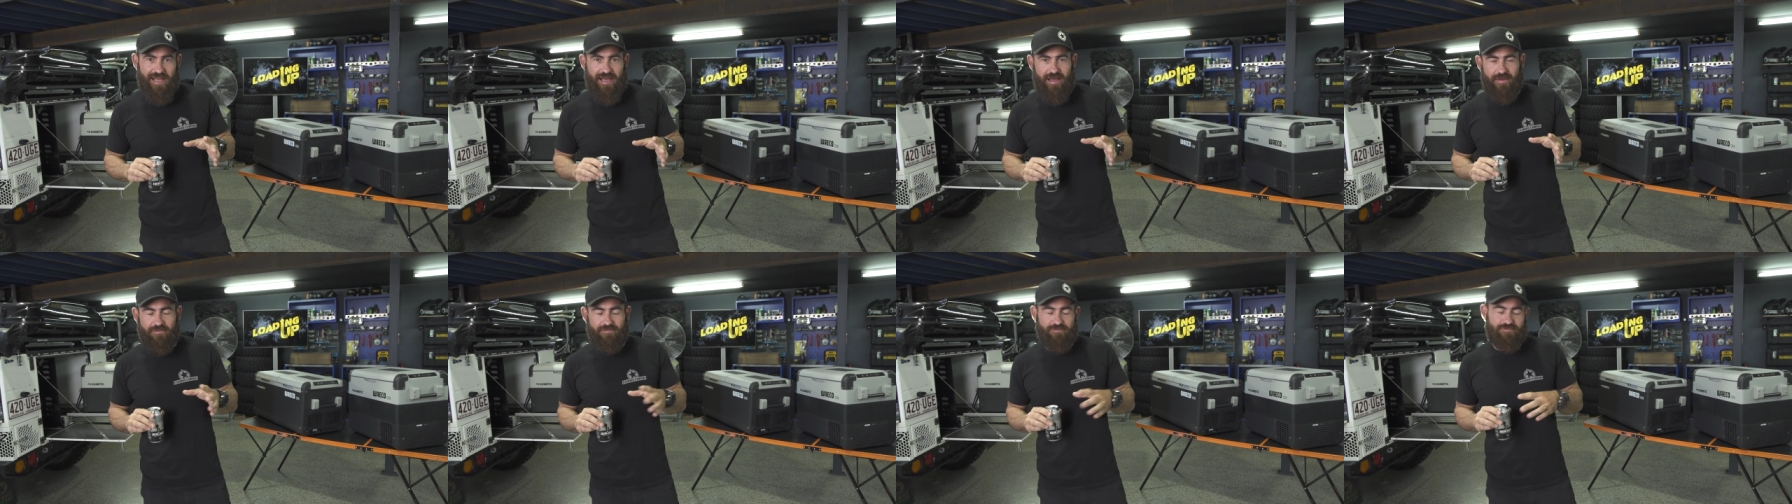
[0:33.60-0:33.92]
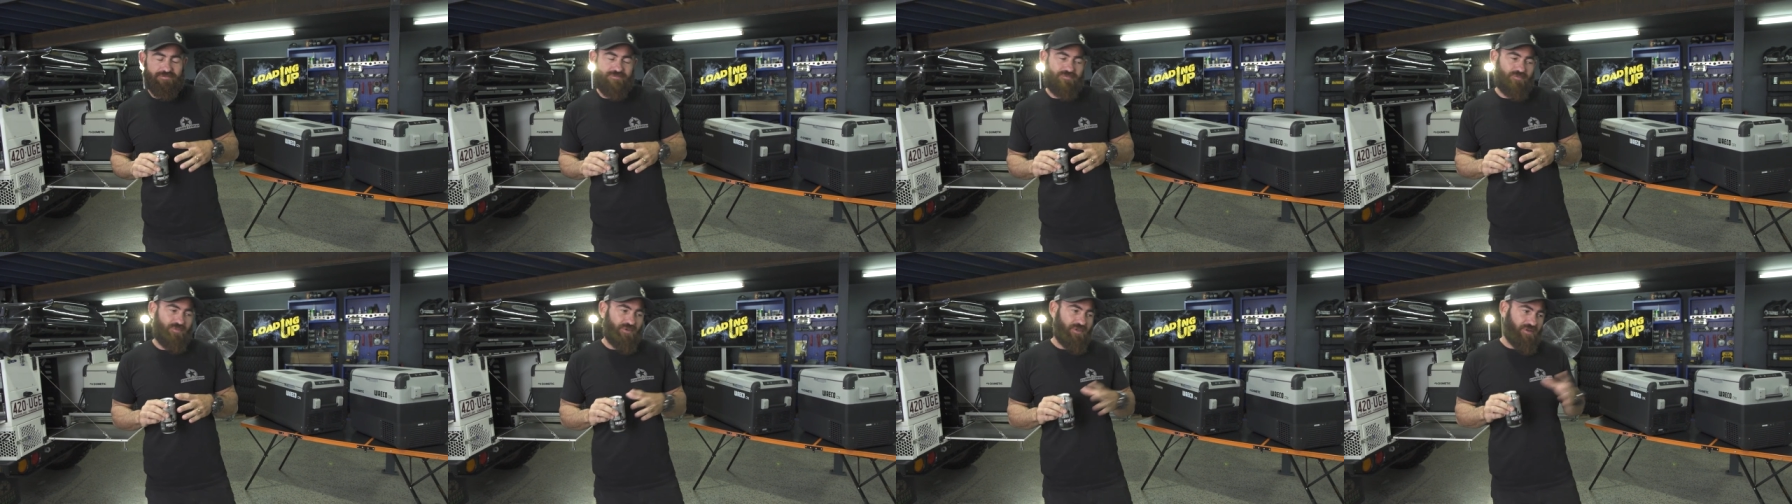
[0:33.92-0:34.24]
up.
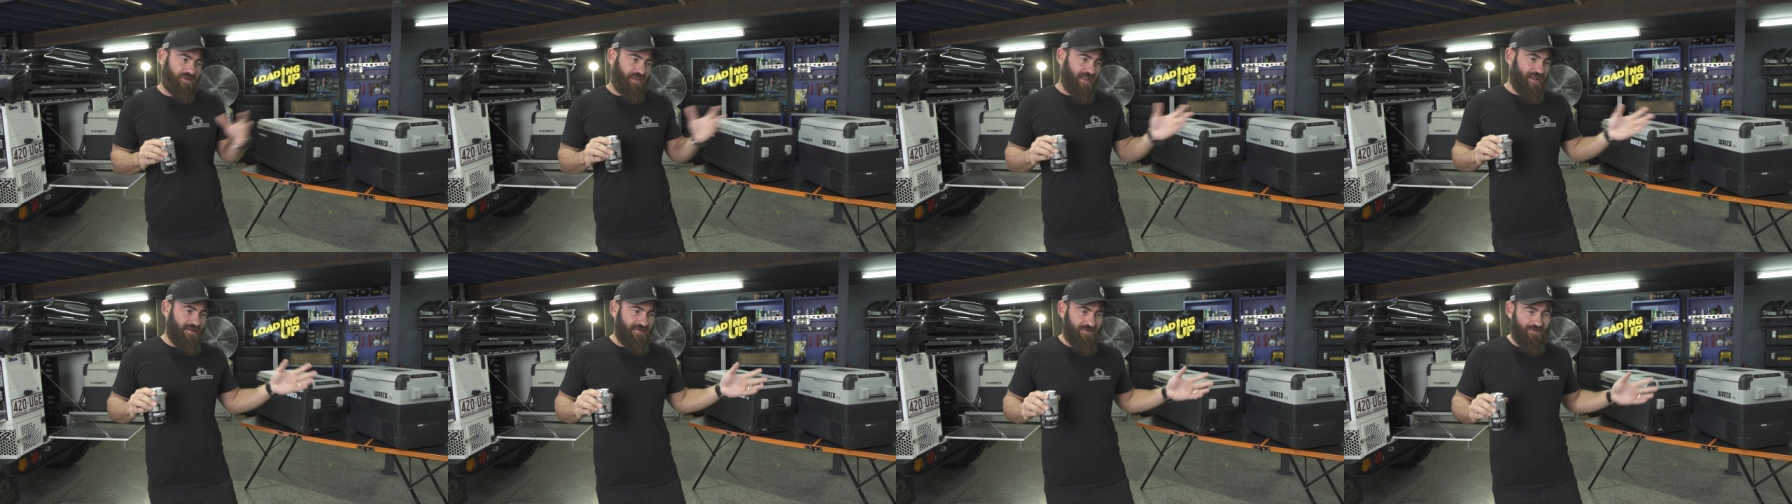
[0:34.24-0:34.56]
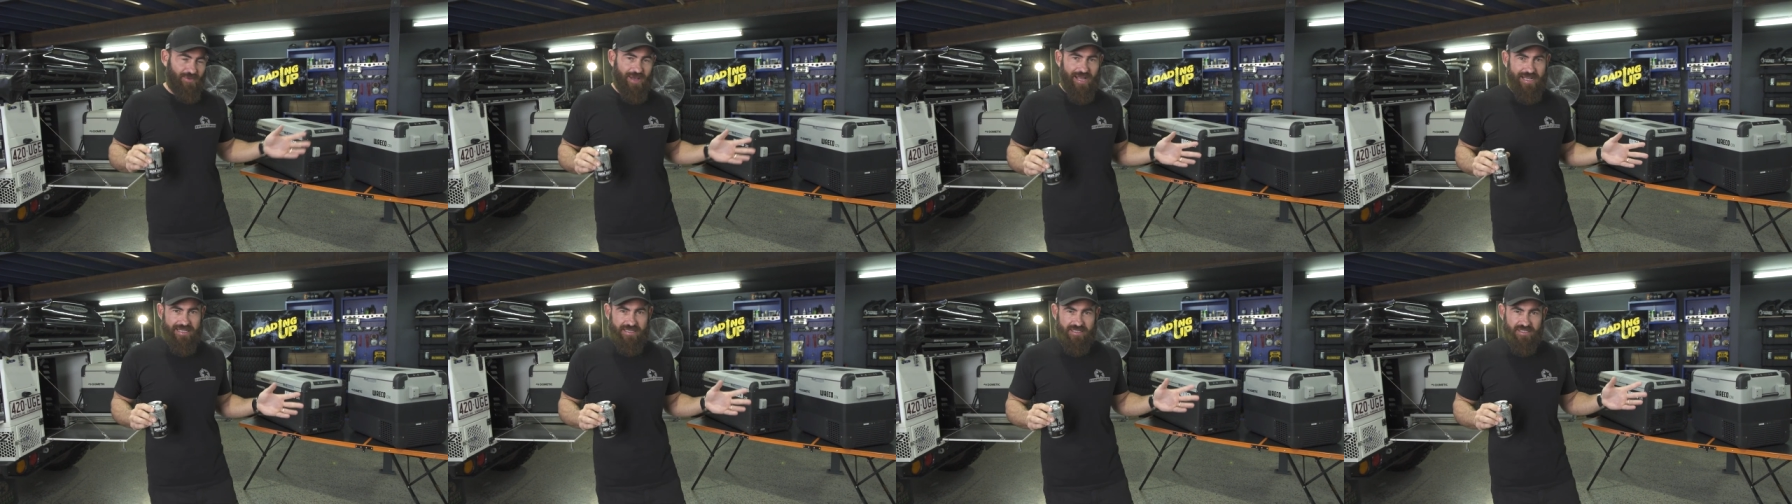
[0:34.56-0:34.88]
We're not going
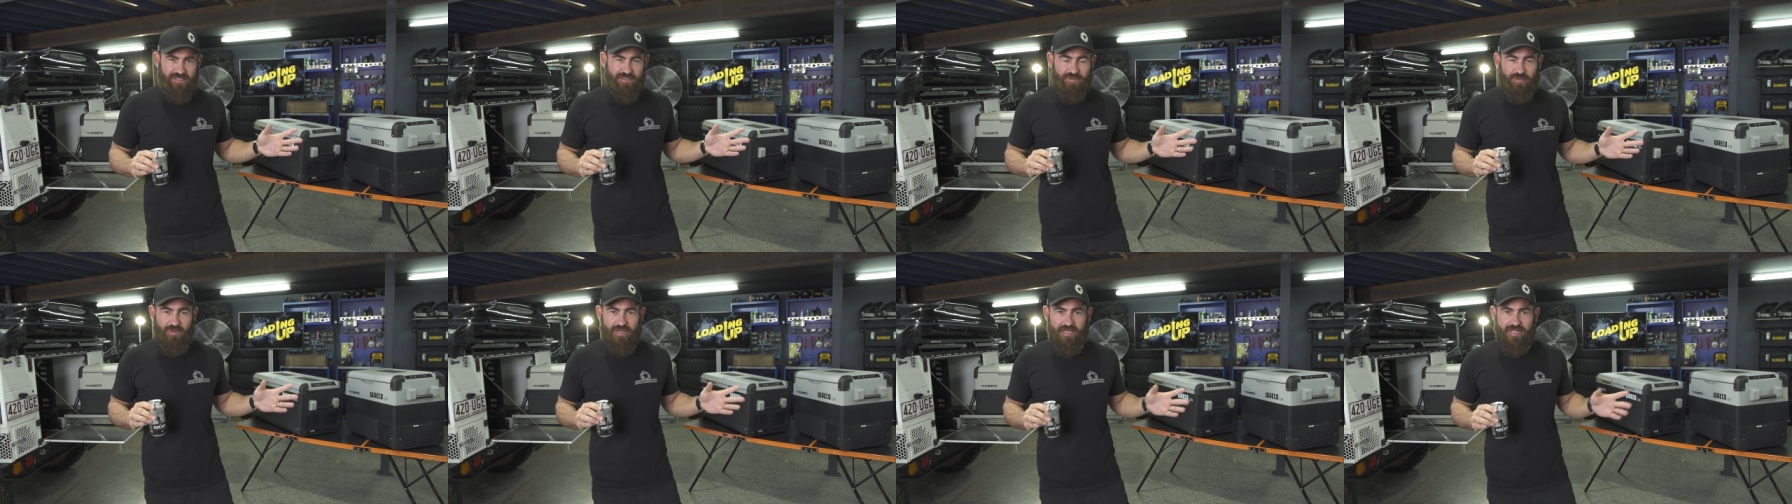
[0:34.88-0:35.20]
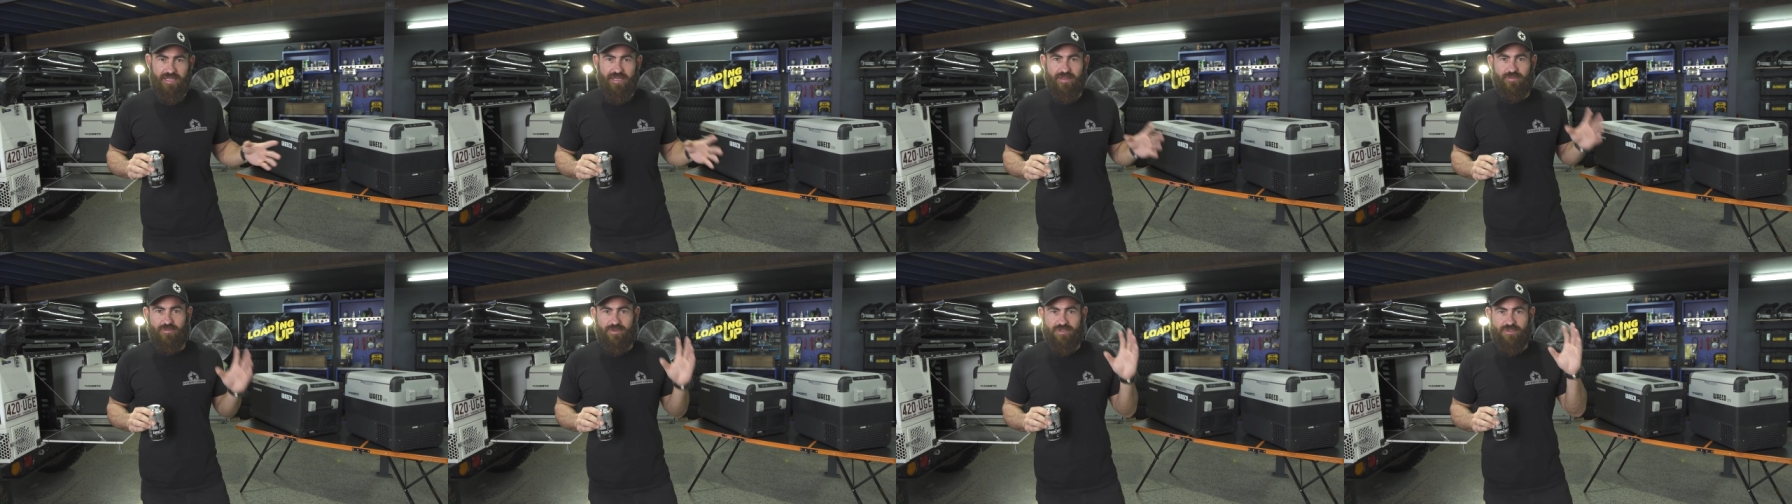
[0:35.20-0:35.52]
away this weekend.